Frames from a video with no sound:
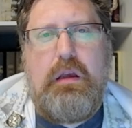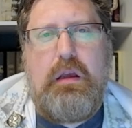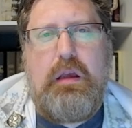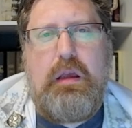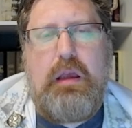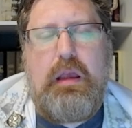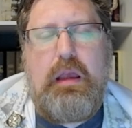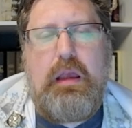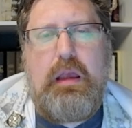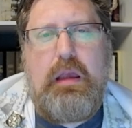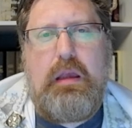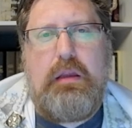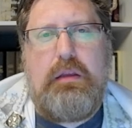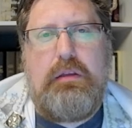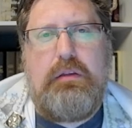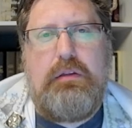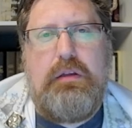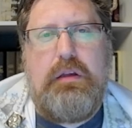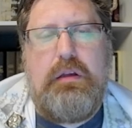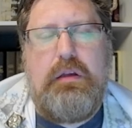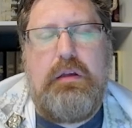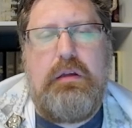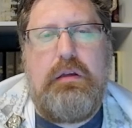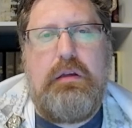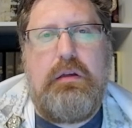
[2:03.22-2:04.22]
And
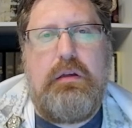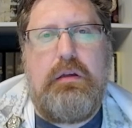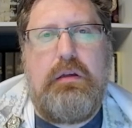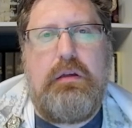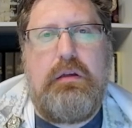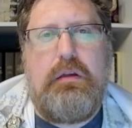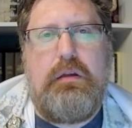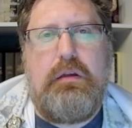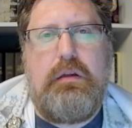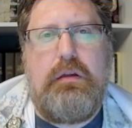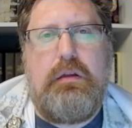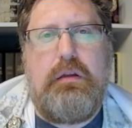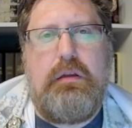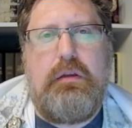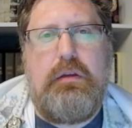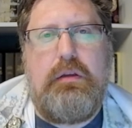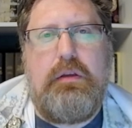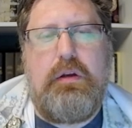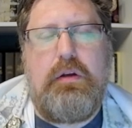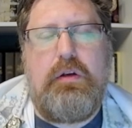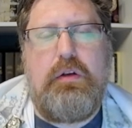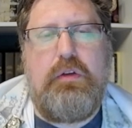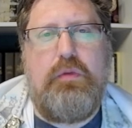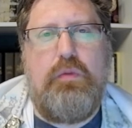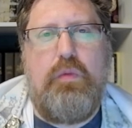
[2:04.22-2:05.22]

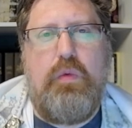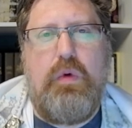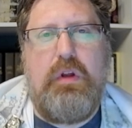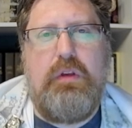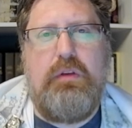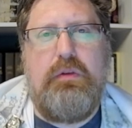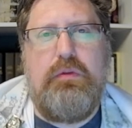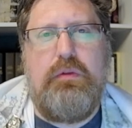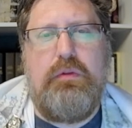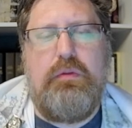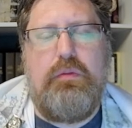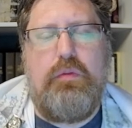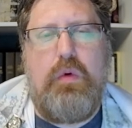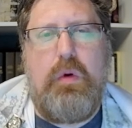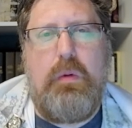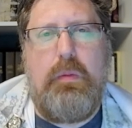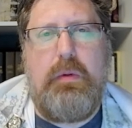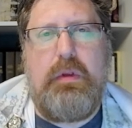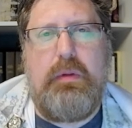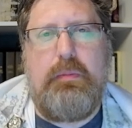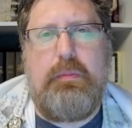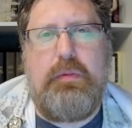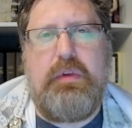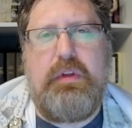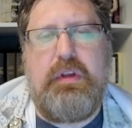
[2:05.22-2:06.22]
there is one woman
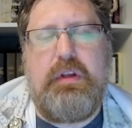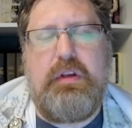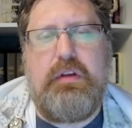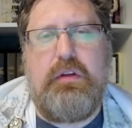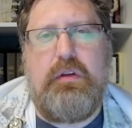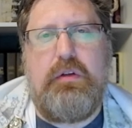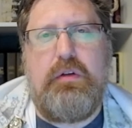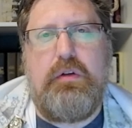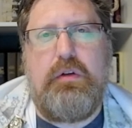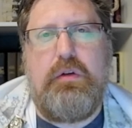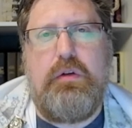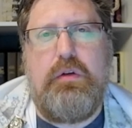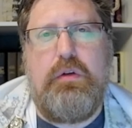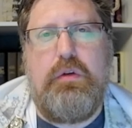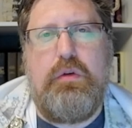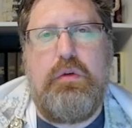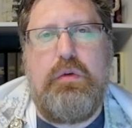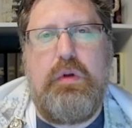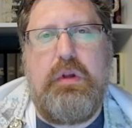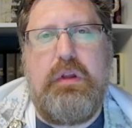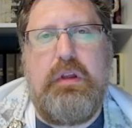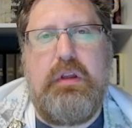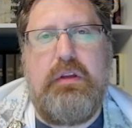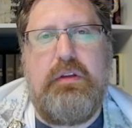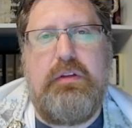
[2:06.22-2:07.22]
in particular who
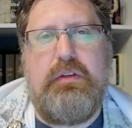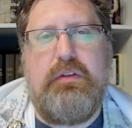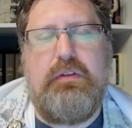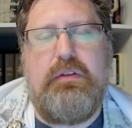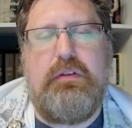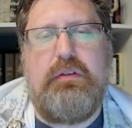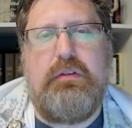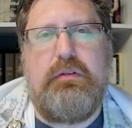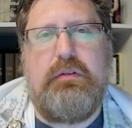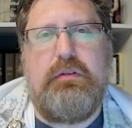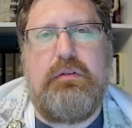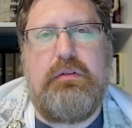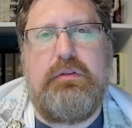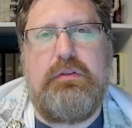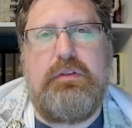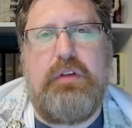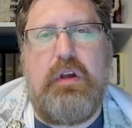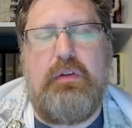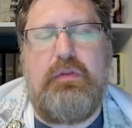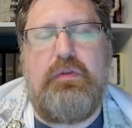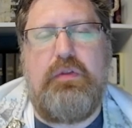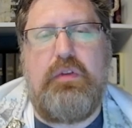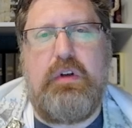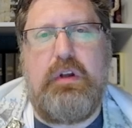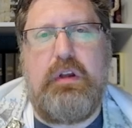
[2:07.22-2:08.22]
is
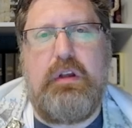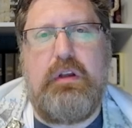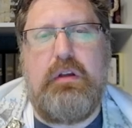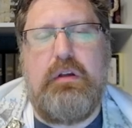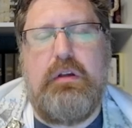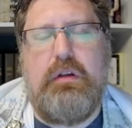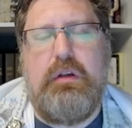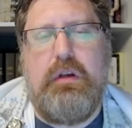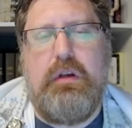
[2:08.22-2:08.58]
suffering